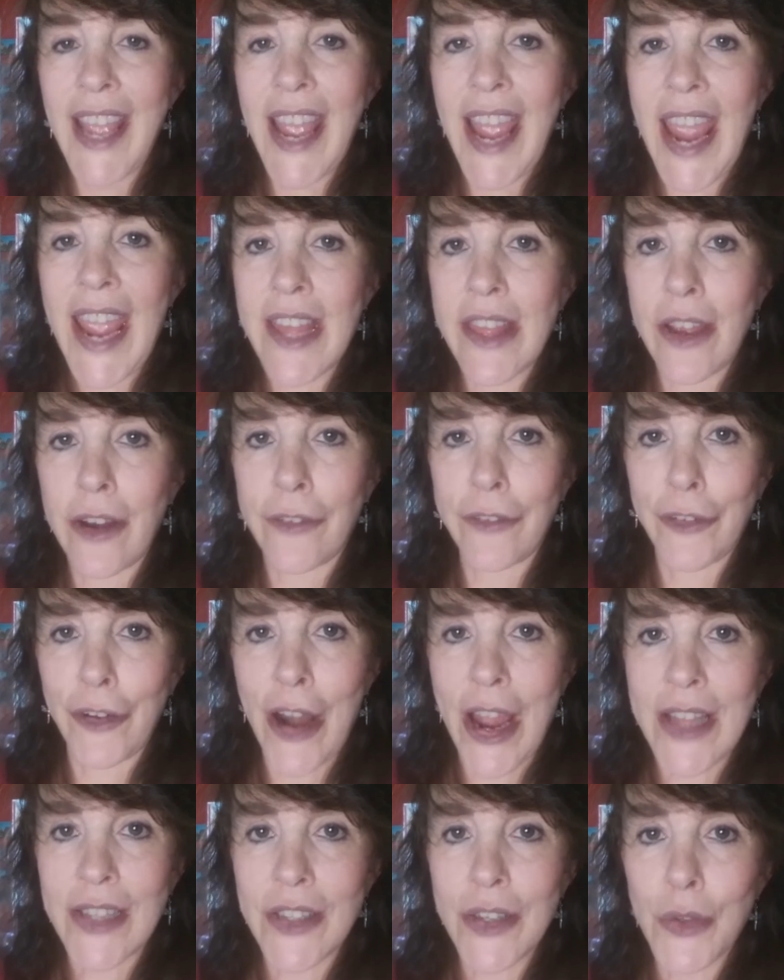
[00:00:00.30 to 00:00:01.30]
Hey there,
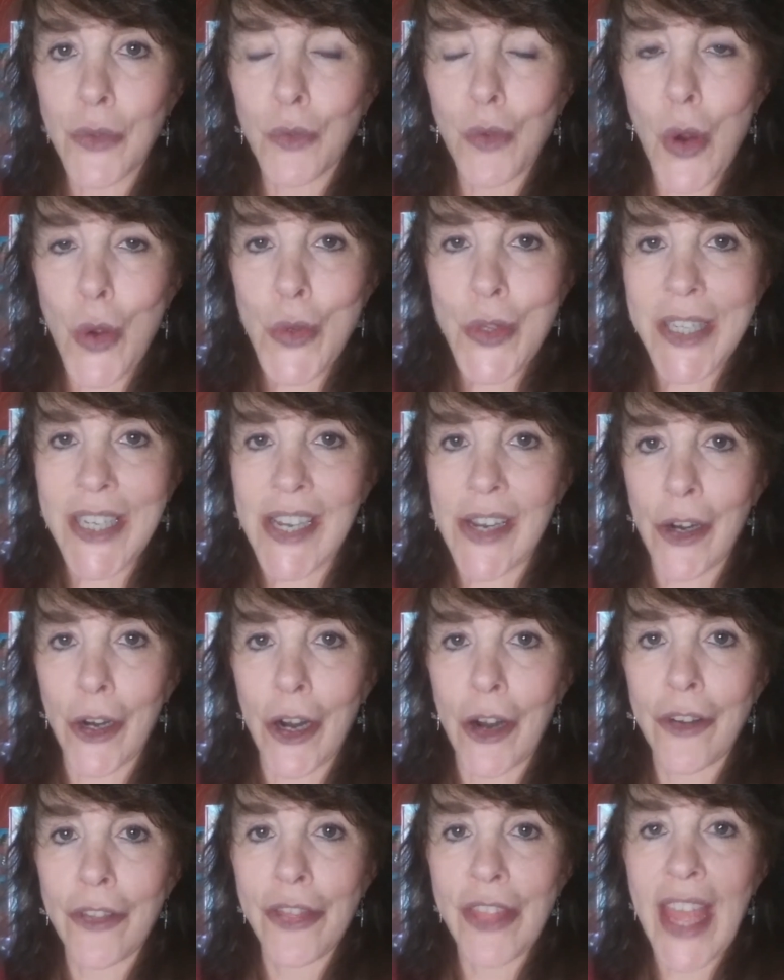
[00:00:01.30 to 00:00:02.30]
friends. Rose
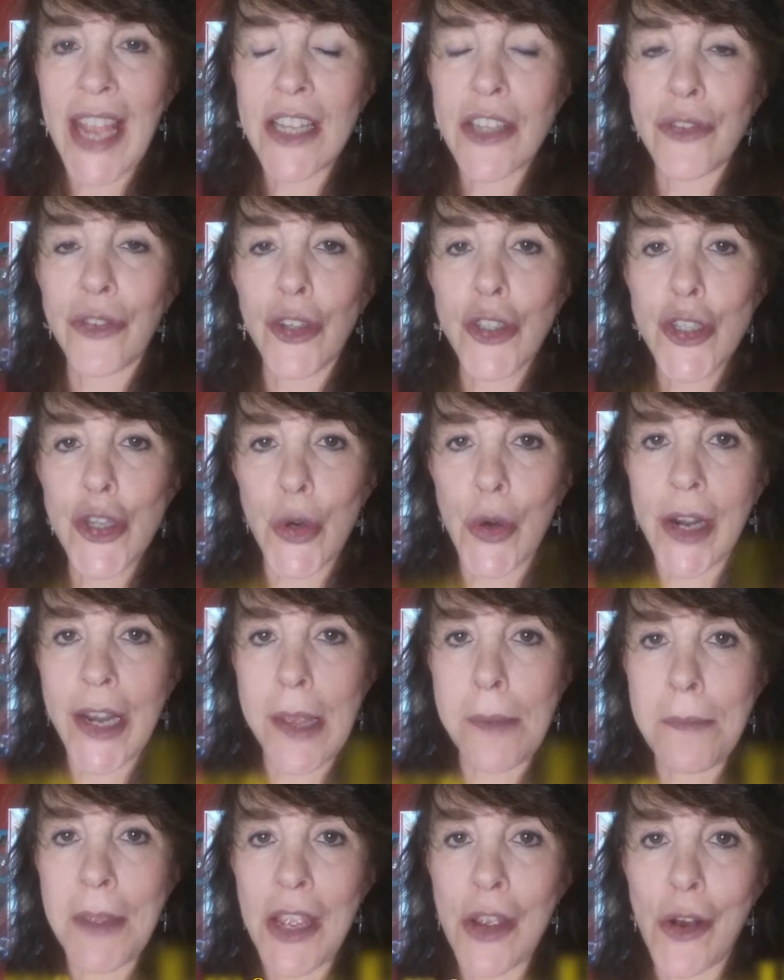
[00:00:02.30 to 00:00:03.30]
here. Thanks for
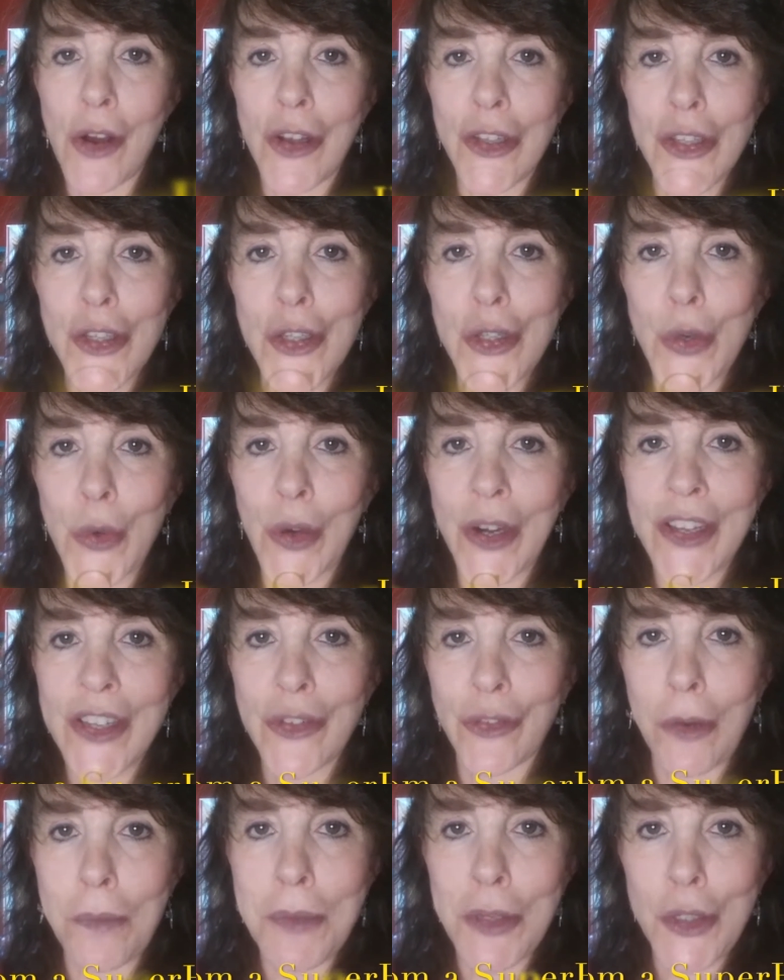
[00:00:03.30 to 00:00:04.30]
joining me on Stories
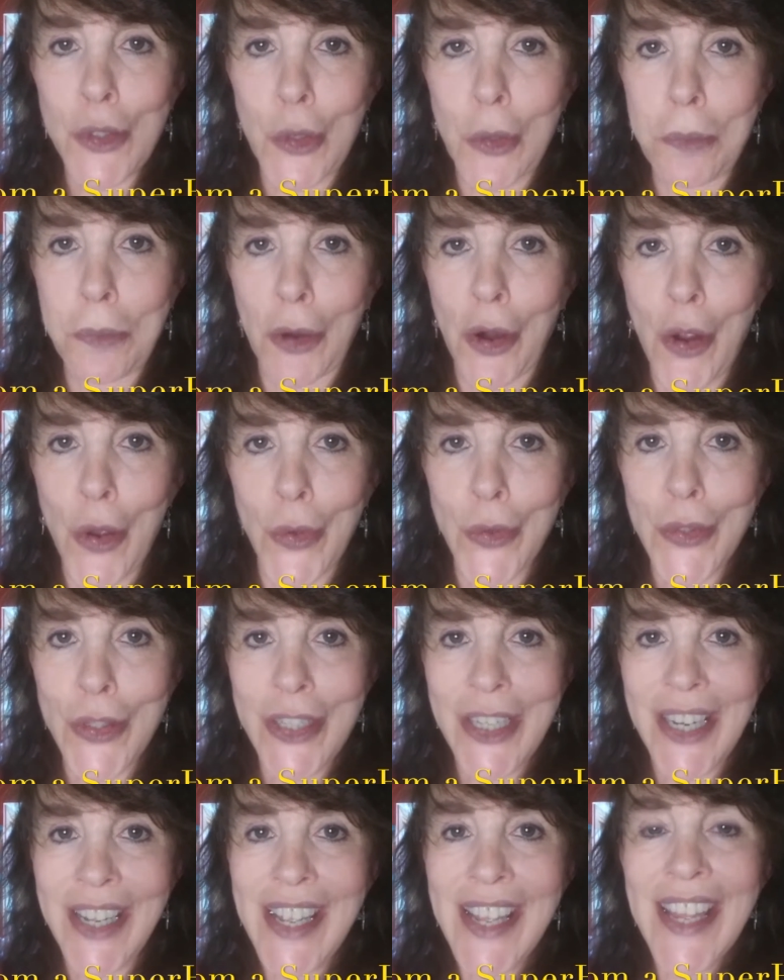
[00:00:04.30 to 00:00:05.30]
from a
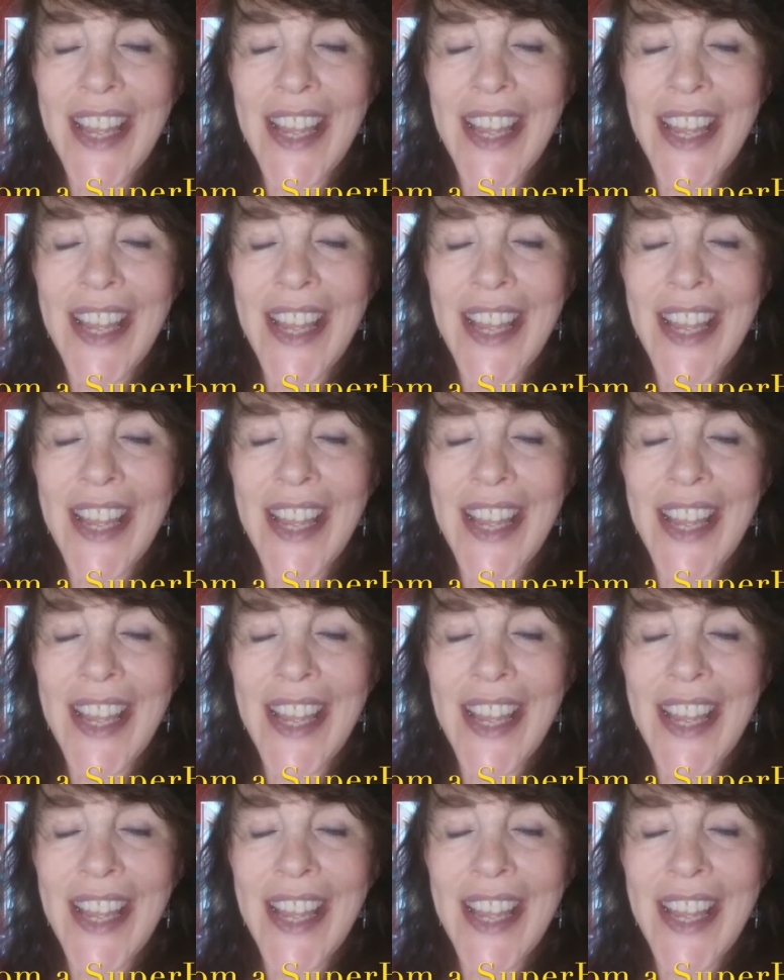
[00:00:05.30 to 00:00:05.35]
Superhost.